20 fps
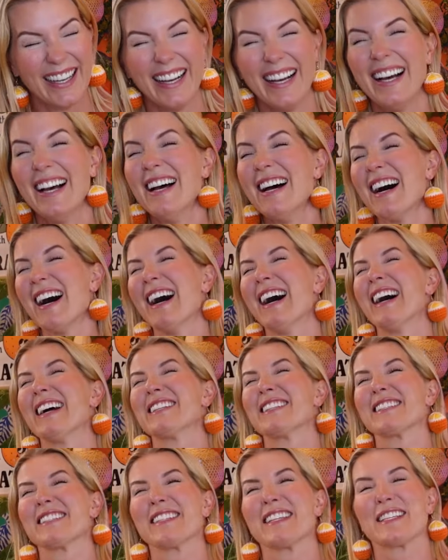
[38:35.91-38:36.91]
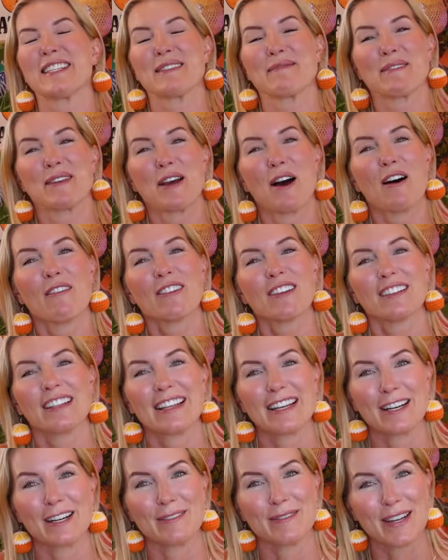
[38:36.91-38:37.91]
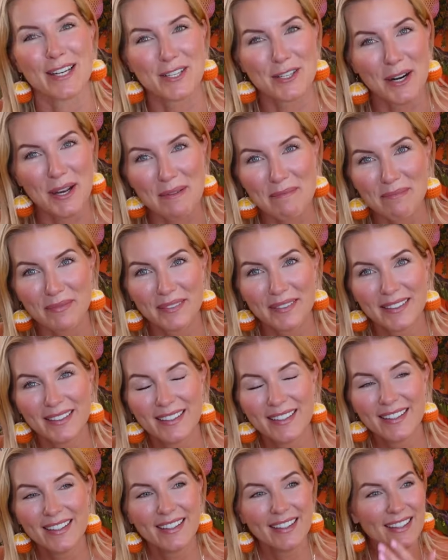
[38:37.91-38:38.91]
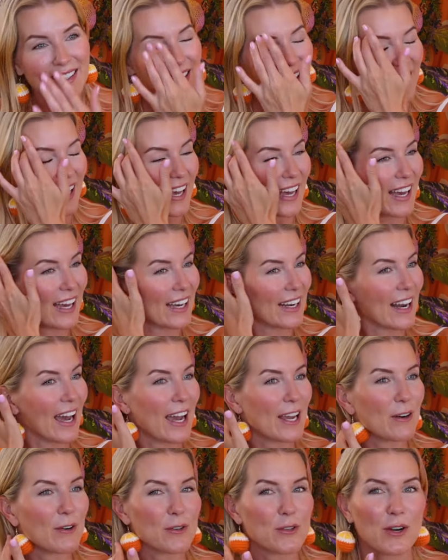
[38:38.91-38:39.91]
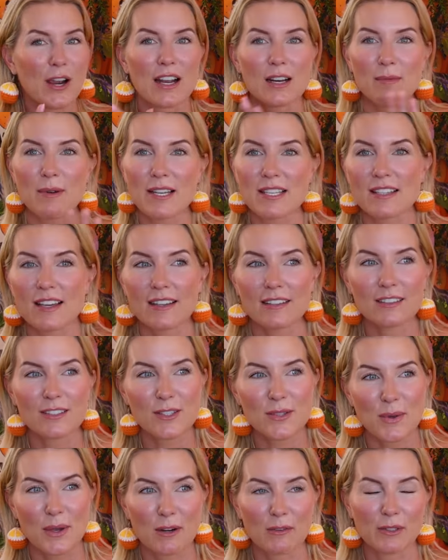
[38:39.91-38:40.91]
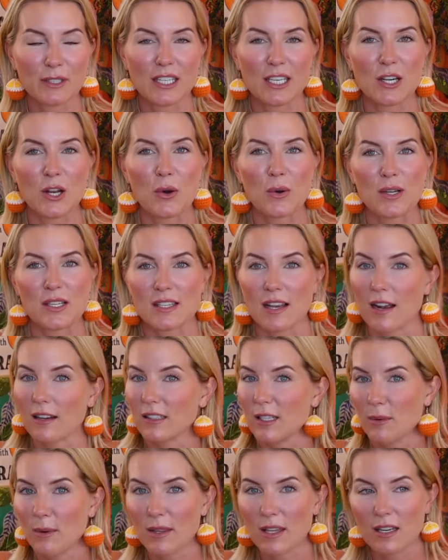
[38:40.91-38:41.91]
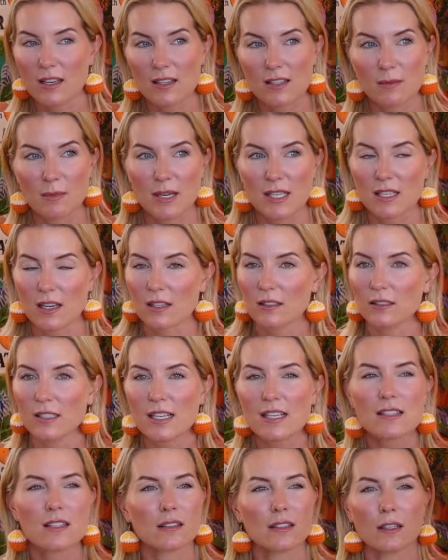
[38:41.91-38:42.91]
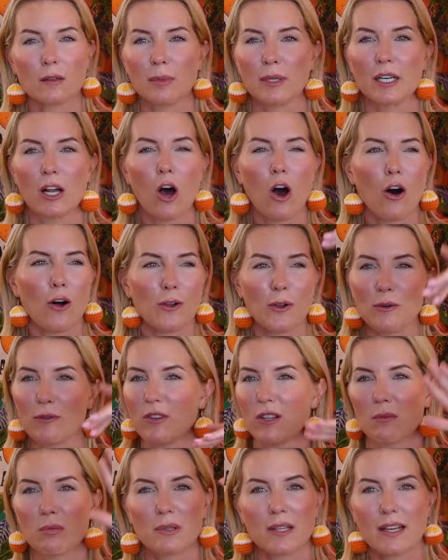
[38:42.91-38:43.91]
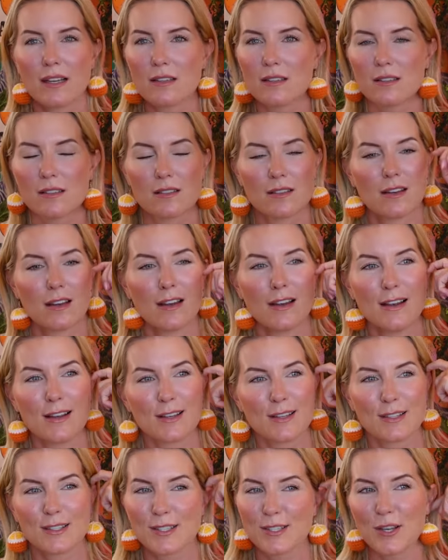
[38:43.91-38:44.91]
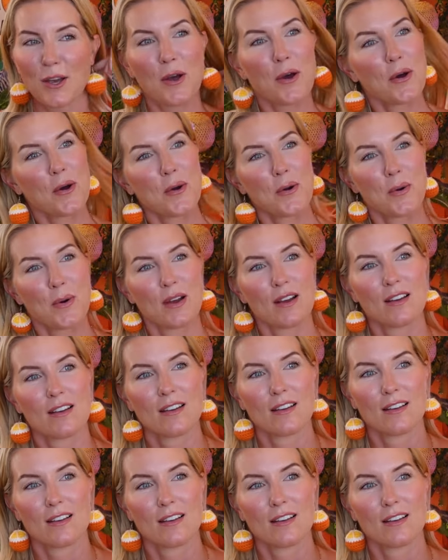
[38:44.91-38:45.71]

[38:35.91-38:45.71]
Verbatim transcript: I just need to be ovulating on my trip. And I don't track my cycle, so I don't really know exactly when that is. And my cycle is a little bit all over the place. So